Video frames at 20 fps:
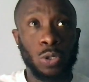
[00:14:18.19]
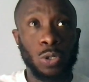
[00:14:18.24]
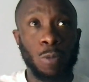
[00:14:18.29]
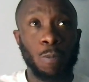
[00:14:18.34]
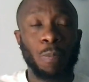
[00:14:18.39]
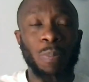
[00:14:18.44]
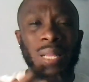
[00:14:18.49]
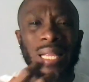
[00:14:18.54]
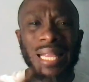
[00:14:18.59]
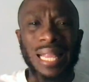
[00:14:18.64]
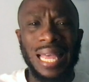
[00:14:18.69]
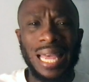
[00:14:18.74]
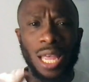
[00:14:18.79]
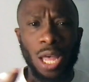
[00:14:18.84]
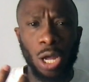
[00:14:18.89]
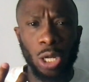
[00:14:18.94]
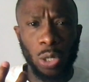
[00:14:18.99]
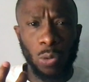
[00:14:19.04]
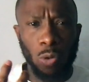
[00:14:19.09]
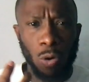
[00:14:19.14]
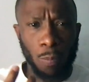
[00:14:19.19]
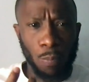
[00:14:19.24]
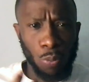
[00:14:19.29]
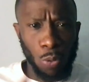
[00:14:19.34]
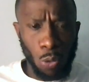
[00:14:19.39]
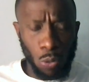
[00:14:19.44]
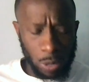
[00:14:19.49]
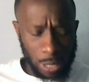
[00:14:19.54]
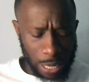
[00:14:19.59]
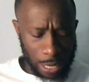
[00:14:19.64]
to play on our
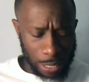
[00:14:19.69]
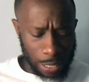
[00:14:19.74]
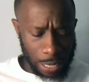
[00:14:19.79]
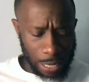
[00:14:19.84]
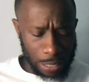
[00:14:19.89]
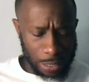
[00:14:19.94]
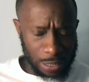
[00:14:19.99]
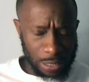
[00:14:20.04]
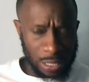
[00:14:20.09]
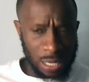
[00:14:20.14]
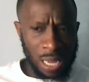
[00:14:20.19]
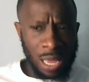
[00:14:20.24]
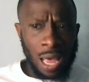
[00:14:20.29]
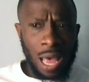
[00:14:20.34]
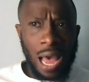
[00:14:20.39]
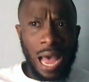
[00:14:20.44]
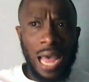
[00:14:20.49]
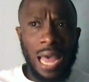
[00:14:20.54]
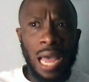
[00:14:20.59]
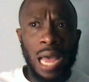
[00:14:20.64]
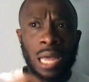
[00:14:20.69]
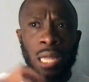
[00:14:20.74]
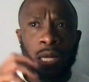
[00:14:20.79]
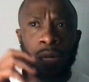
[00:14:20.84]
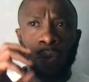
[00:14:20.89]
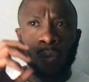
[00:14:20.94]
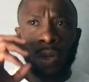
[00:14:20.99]
brokenness I, I,